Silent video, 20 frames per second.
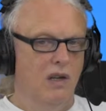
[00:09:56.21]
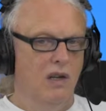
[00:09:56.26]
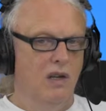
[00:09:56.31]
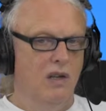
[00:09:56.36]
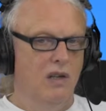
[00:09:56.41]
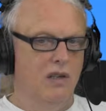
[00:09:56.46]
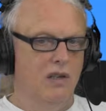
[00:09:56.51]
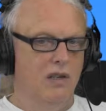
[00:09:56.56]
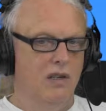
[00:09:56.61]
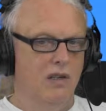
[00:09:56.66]

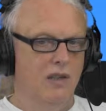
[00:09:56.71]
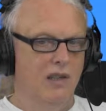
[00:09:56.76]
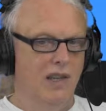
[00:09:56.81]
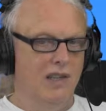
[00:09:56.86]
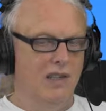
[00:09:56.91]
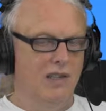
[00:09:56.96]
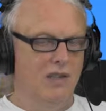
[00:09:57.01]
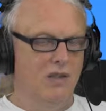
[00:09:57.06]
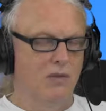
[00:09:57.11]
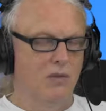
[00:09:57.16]
and
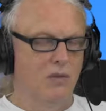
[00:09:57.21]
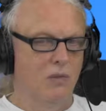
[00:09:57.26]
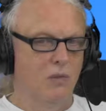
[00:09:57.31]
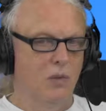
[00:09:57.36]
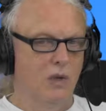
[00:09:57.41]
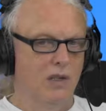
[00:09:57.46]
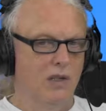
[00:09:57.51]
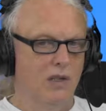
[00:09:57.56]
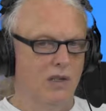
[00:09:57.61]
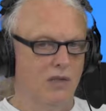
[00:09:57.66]
that is
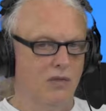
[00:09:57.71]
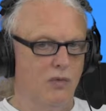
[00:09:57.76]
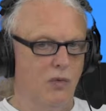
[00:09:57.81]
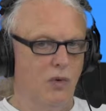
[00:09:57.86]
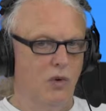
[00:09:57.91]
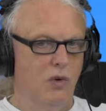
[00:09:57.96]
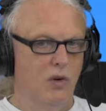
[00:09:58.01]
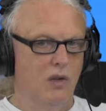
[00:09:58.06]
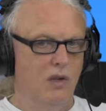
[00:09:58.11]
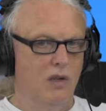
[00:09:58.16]
what it is
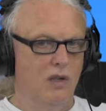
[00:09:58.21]
for.